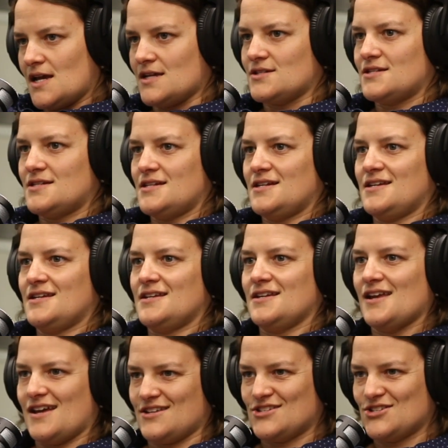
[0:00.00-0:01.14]
Yes.
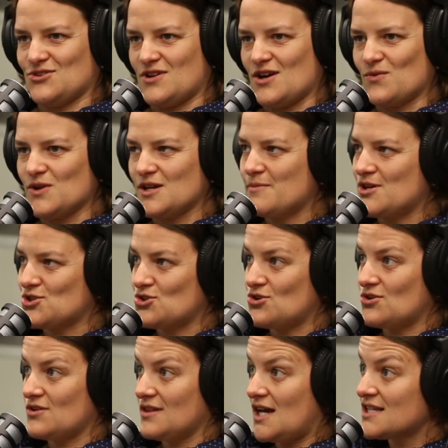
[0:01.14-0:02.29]
So now we can
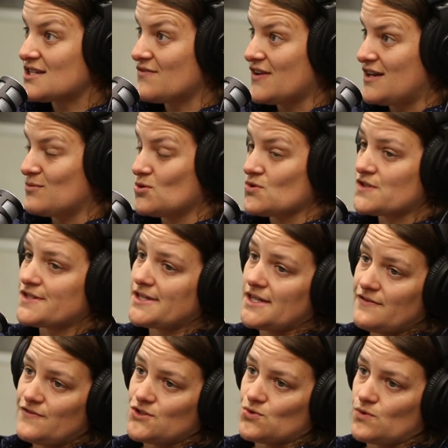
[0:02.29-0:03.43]
measure lots of animals,
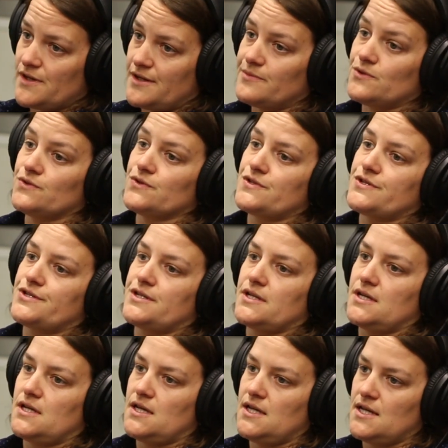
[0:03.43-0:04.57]
individual animals,
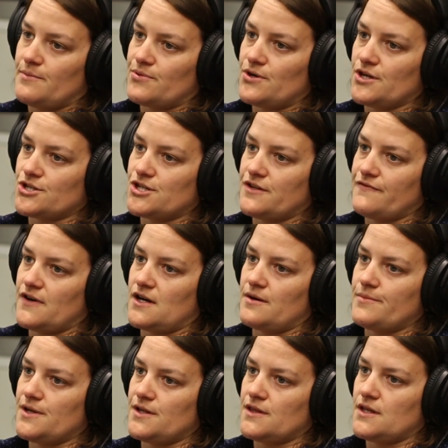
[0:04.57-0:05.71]
in a production
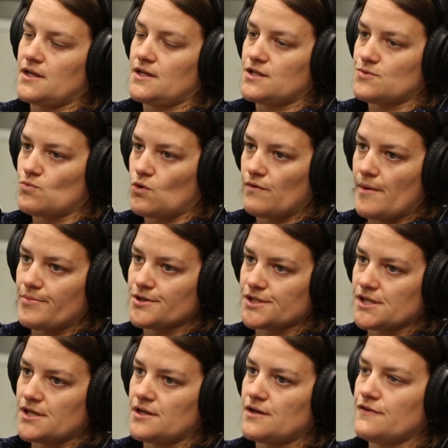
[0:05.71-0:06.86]
environment that is more
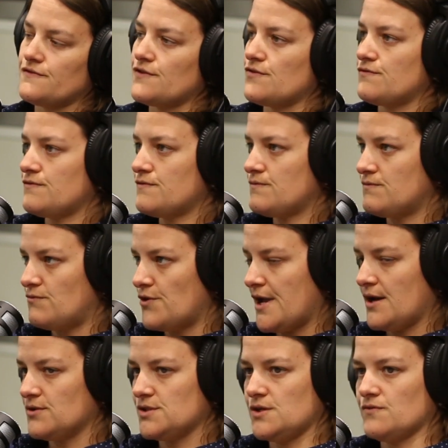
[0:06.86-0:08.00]
representative of
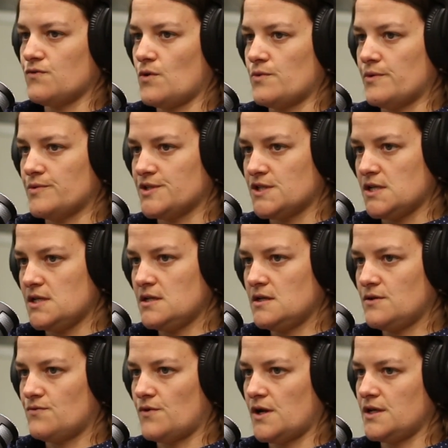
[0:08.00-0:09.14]
reality of what we would
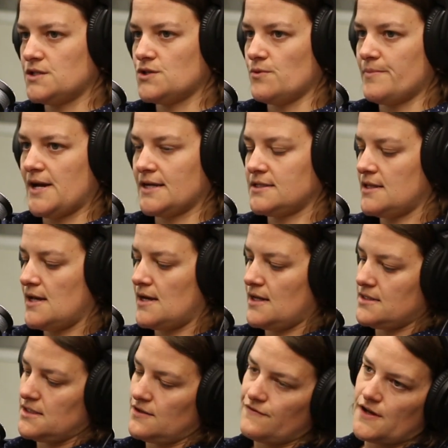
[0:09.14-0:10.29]
see, right? So back to that
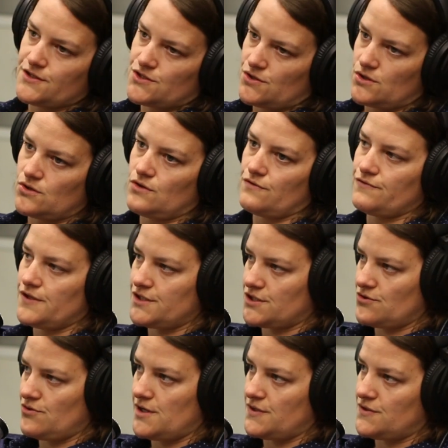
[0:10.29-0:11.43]
idea of that circle of let's
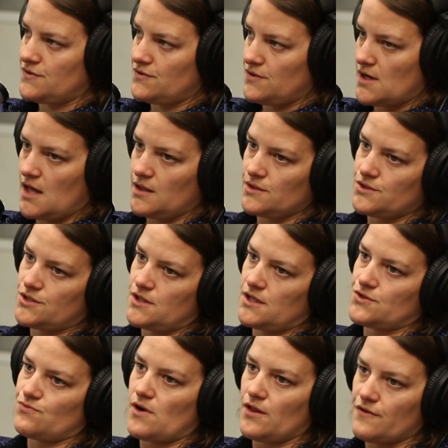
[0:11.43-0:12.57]
create knowledge that
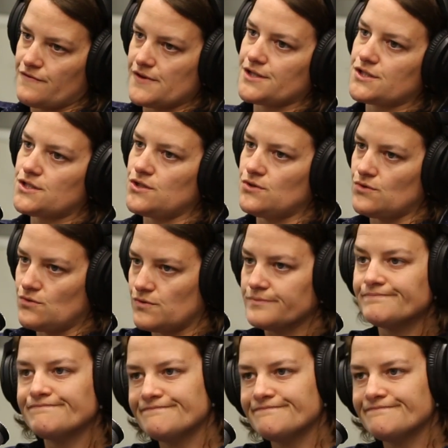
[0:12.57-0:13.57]
is relevant to